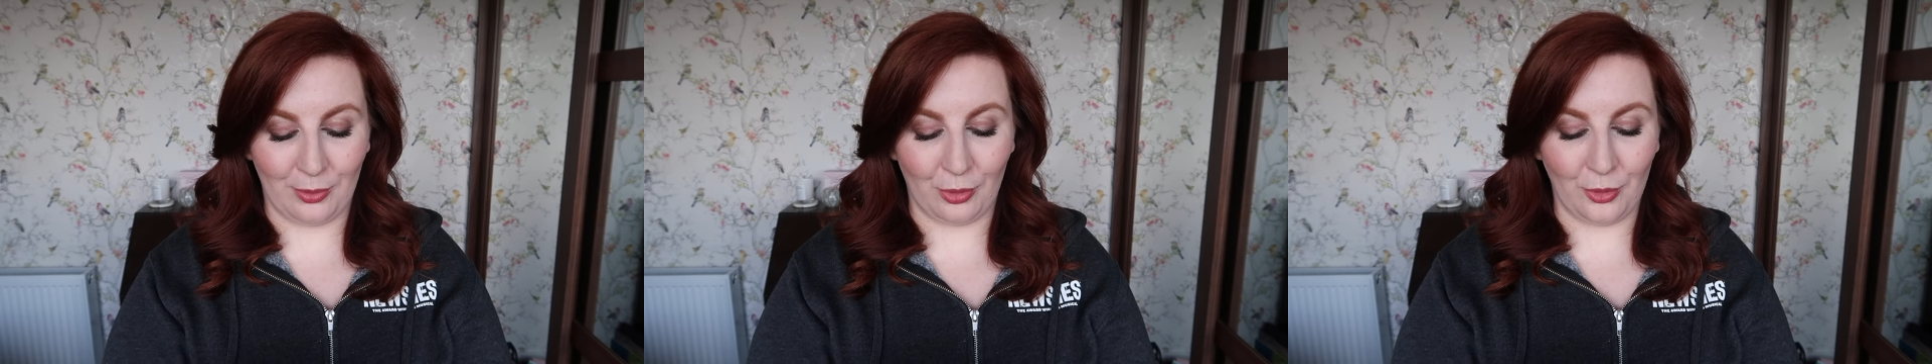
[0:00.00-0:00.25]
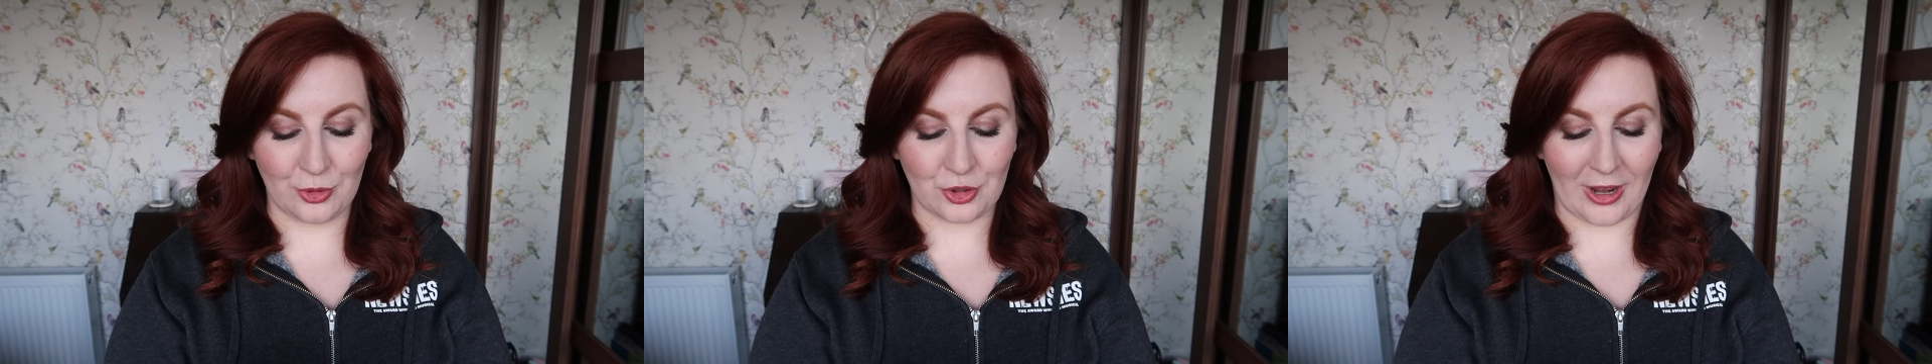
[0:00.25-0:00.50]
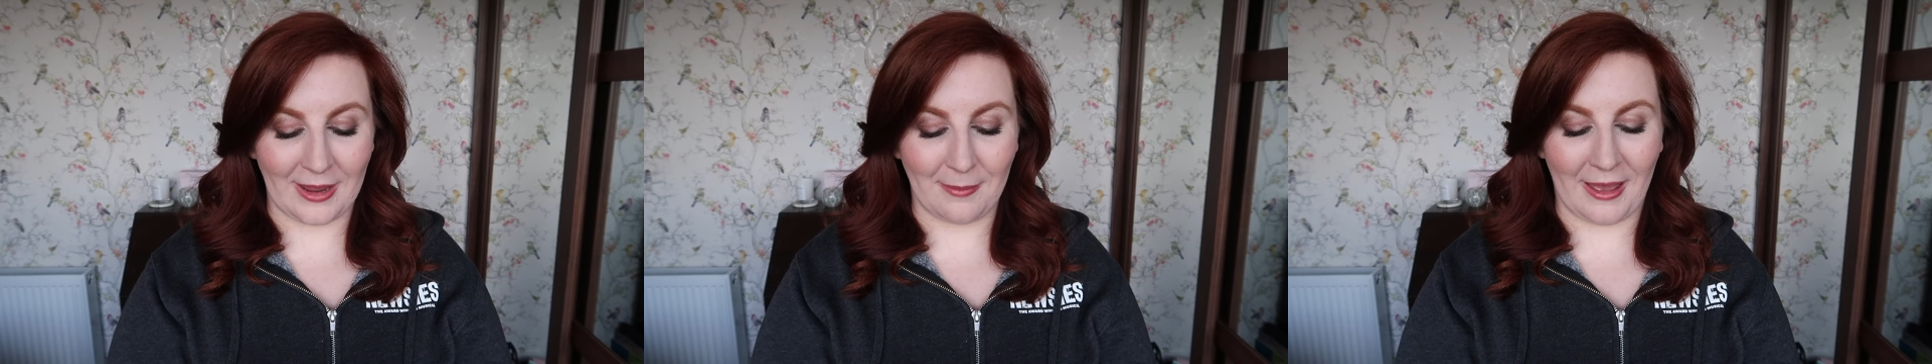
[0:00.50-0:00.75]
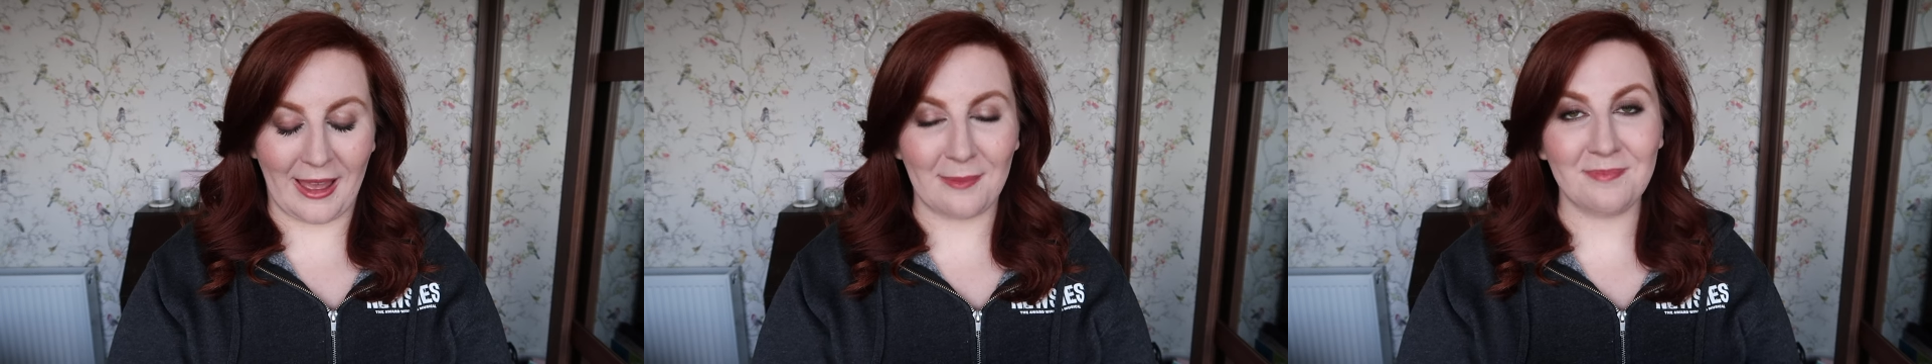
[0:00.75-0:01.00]
Glow Dry
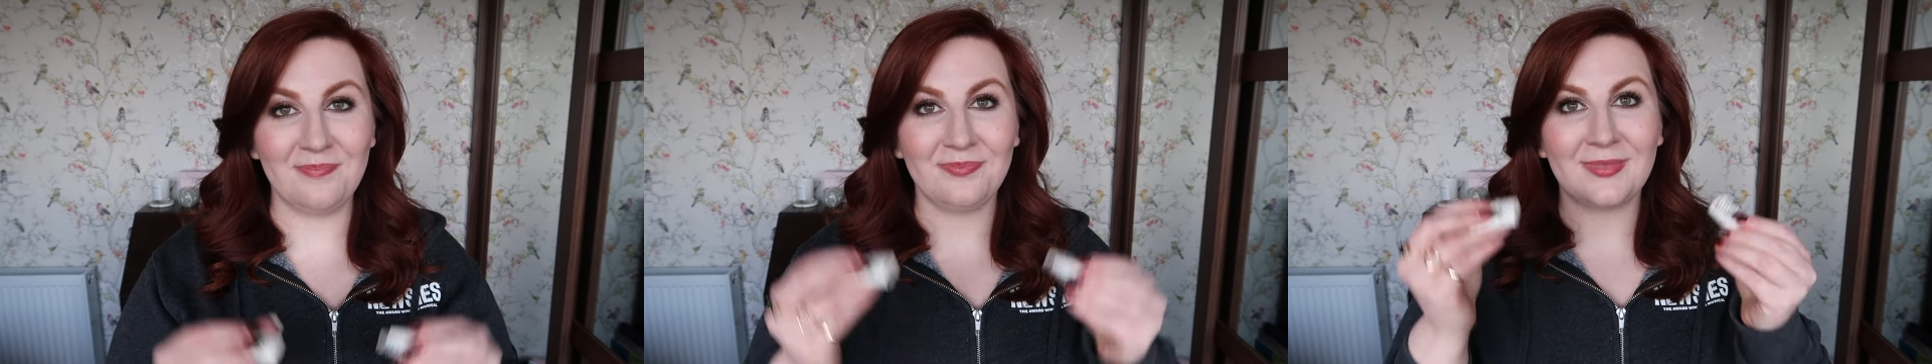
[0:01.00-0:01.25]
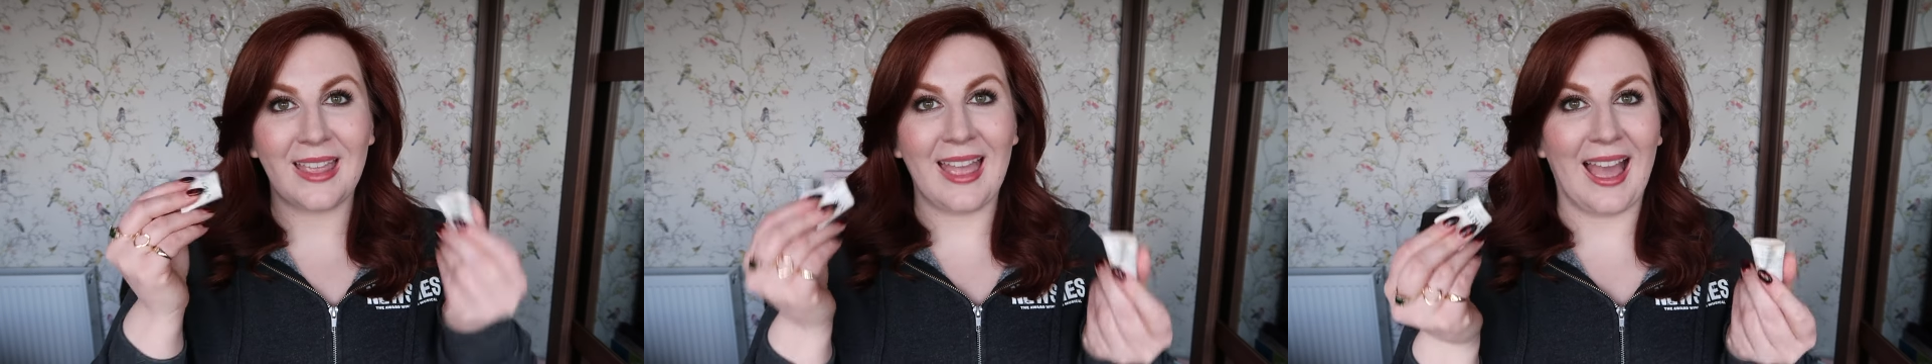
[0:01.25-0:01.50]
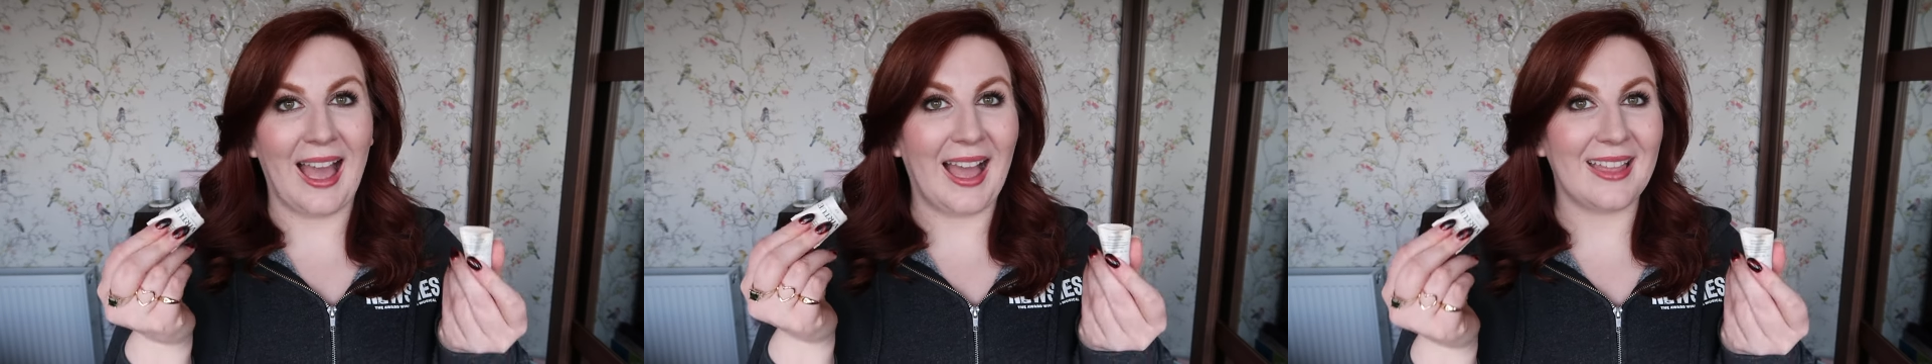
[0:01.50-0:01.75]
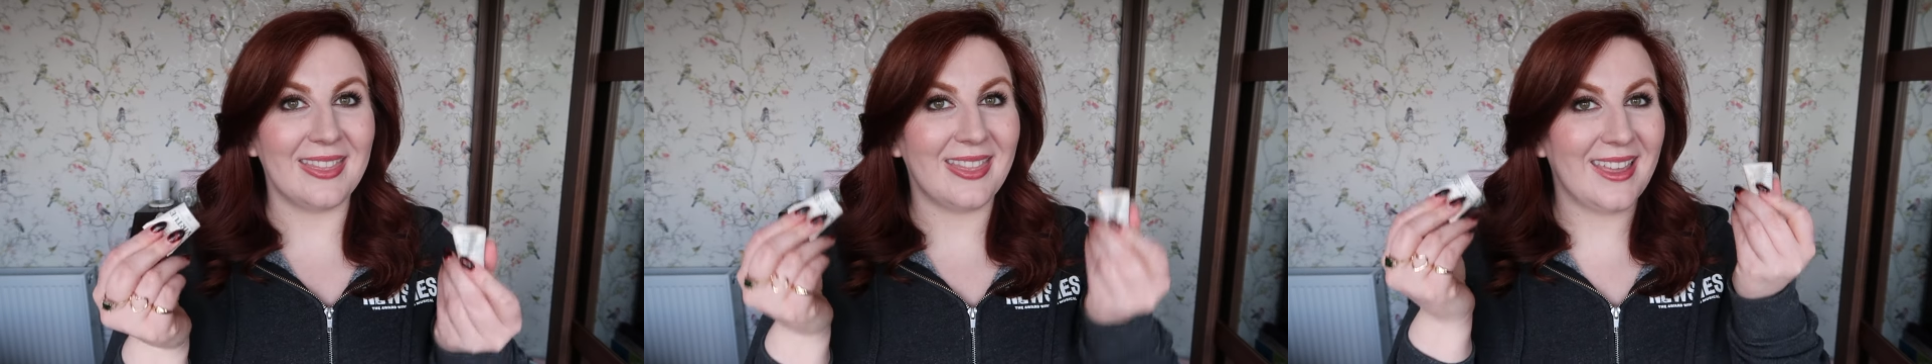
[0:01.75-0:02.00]
Balm,
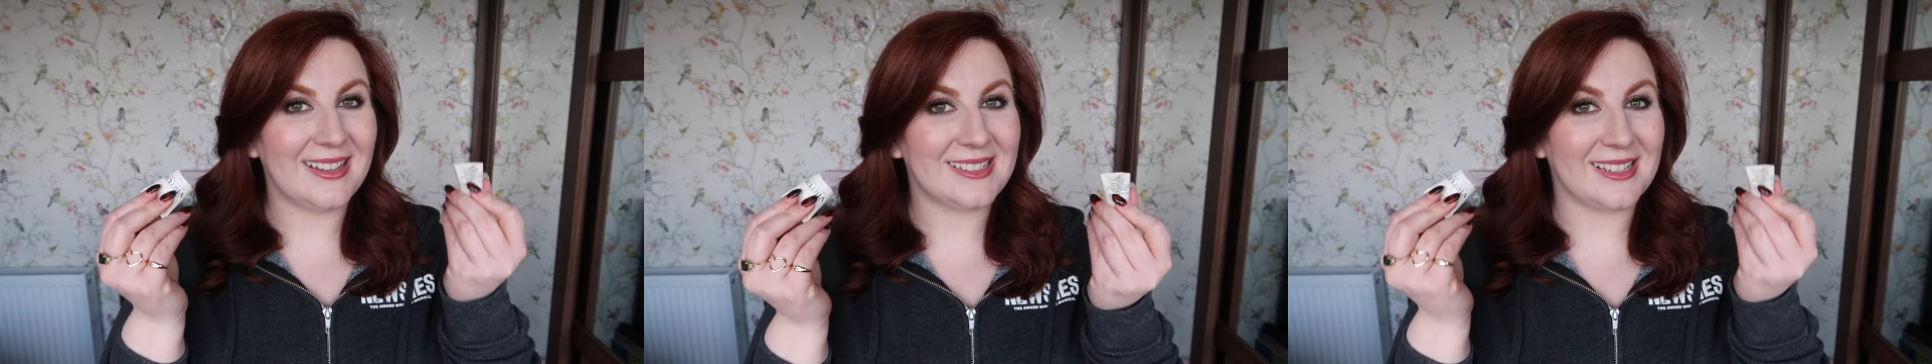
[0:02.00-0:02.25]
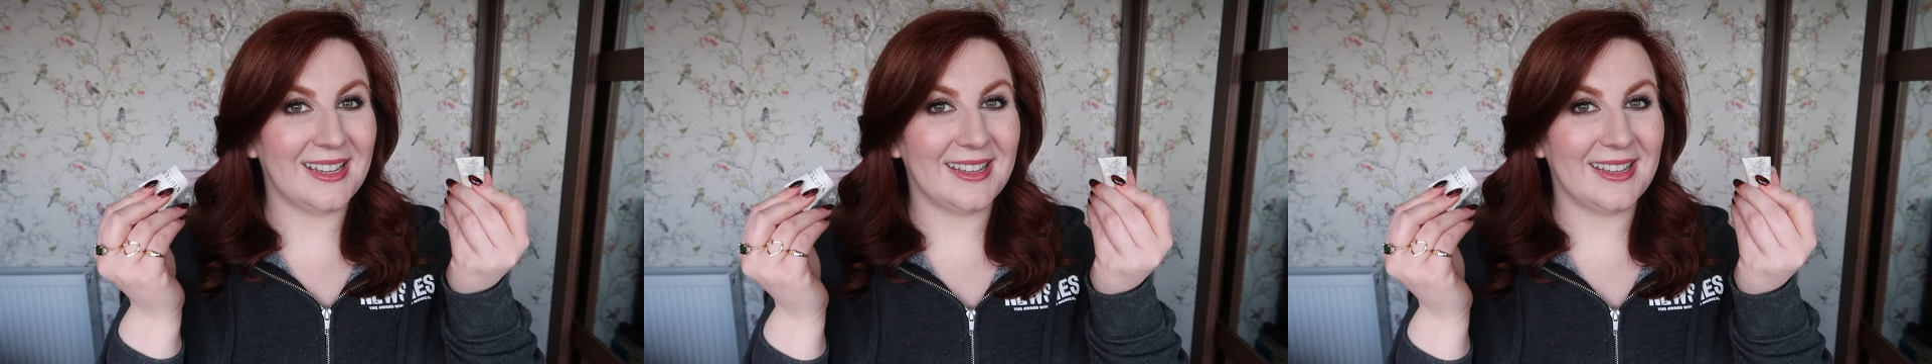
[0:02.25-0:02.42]
and this